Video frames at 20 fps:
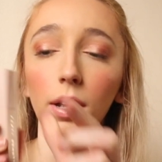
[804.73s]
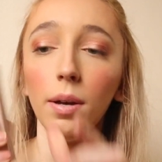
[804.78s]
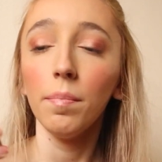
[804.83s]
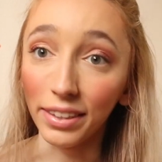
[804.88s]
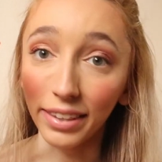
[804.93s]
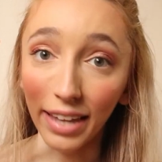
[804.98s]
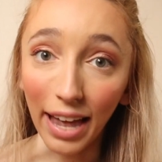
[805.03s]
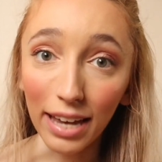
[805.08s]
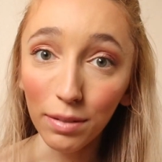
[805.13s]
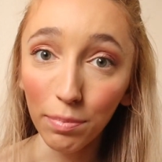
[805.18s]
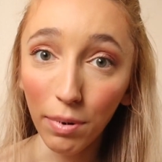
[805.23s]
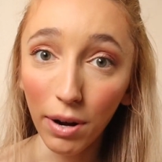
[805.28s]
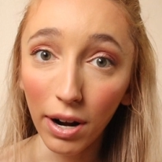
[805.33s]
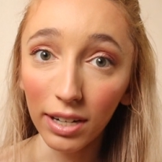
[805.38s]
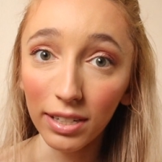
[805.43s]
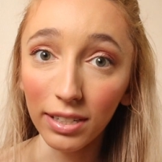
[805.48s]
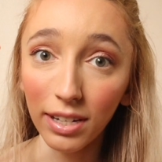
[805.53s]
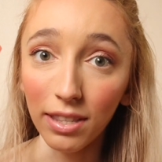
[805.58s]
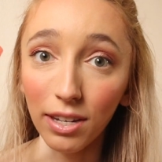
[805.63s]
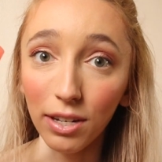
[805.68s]
The last
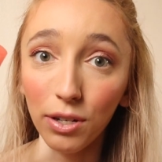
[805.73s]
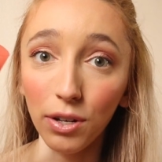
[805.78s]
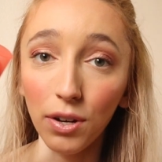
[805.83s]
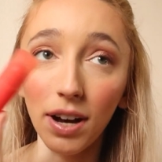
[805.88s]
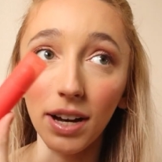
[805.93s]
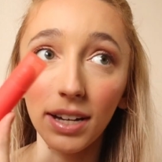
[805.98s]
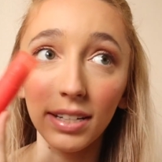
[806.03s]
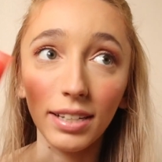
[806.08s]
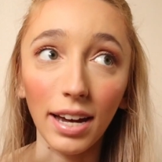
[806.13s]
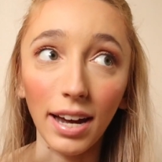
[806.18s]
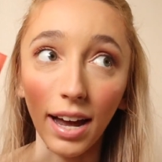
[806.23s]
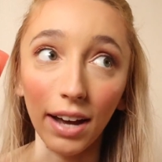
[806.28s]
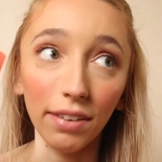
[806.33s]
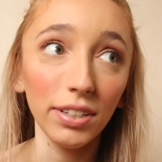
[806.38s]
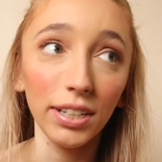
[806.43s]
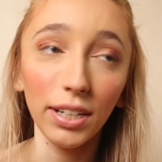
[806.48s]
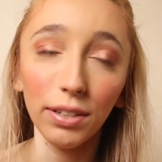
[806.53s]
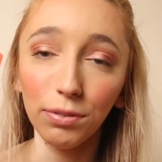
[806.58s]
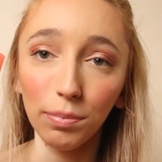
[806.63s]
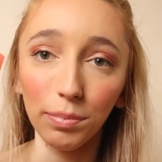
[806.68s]
product I think you guys have
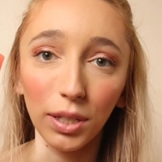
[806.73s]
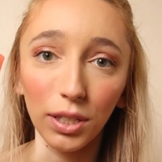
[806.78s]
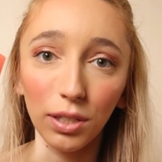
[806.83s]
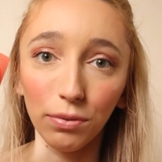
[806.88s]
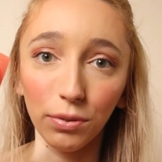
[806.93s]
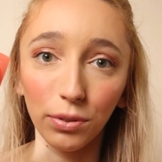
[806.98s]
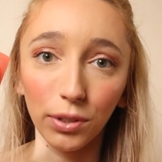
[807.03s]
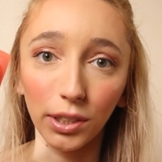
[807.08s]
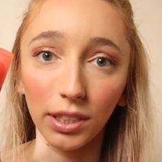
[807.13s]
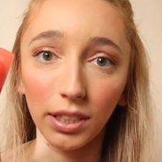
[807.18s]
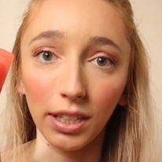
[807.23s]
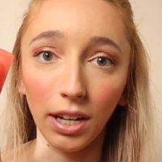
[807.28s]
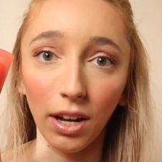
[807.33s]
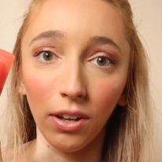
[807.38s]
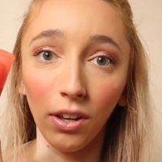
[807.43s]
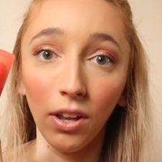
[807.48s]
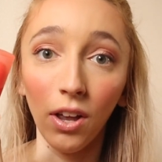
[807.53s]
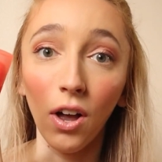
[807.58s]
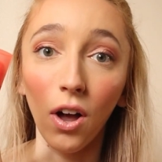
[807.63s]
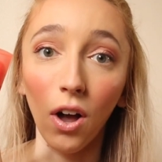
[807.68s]
to get from the Sephora
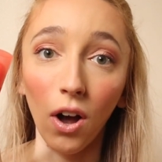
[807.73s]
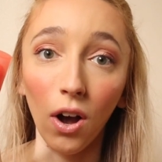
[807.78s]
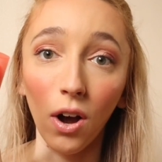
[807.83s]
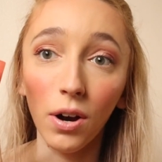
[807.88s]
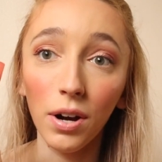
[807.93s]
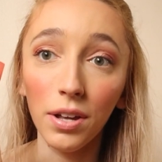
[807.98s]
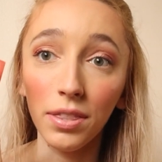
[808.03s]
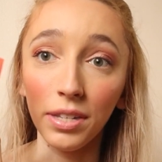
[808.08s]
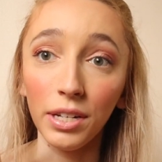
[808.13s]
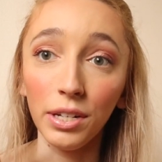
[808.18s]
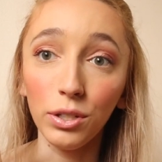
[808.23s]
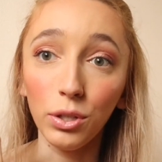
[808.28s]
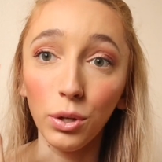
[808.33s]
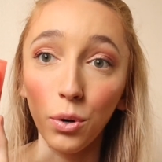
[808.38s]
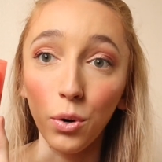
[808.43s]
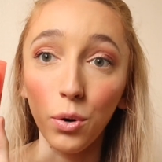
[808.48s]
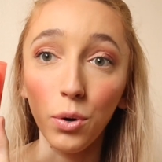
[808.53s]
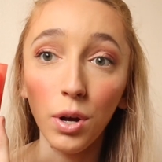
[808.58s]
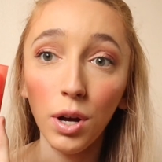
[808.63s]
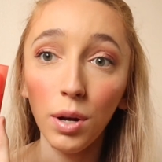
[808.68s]
sale are these
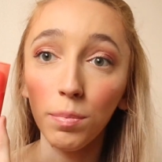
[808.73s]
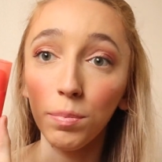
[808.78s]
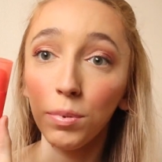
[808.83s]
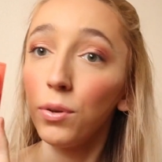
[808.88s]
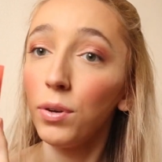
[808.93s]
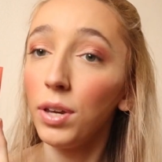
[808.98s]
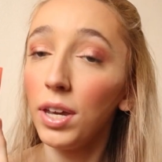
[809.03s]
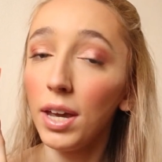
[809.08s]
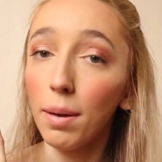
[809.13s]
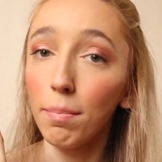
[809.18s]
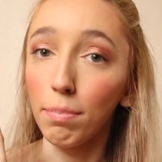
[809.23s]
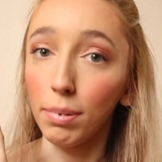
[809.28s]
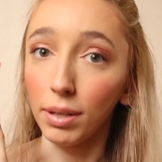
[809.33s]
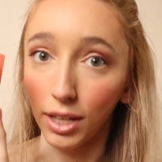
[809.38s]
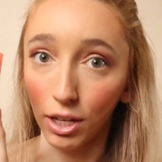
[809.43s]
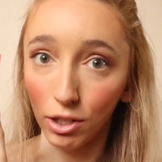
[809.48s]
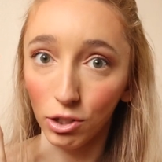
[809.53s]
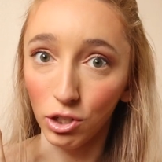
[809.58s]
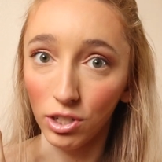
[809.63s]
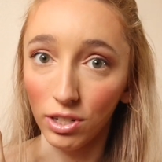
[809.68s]
Huda Beauty
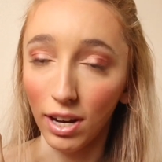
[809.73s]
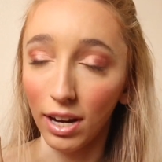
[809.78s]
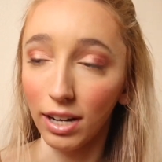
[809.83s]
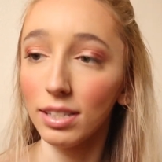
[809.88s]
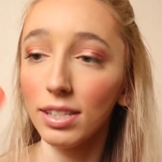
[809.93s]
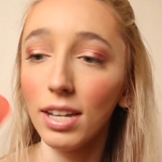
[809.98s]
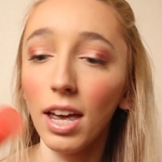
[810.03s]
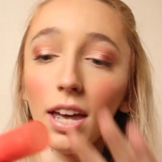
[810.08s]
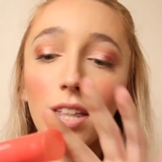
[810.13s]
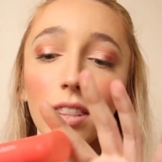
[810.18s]
blush sticks.